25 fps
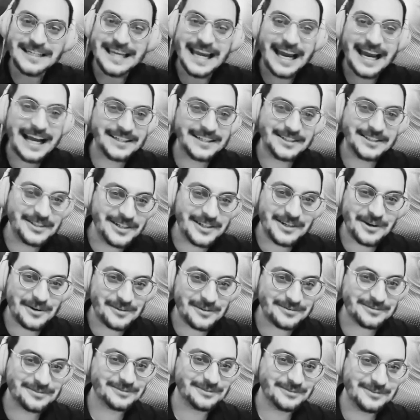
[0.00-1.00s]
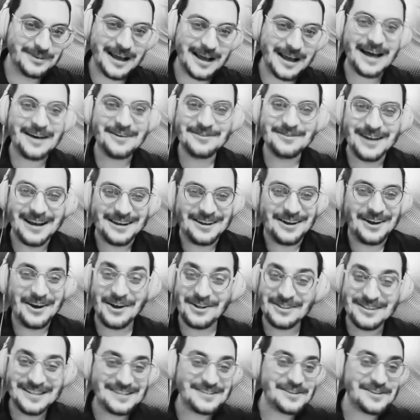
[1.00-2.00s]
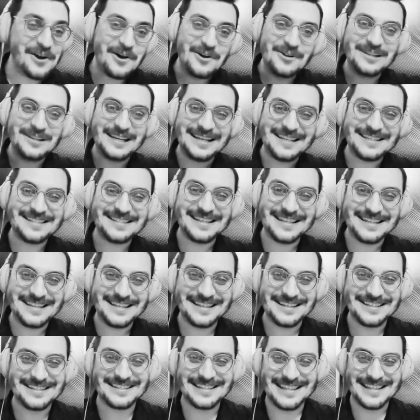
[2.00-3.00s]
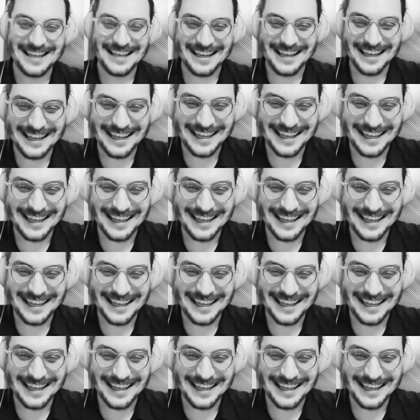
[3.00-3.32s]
calendar of how this whole aesthetics,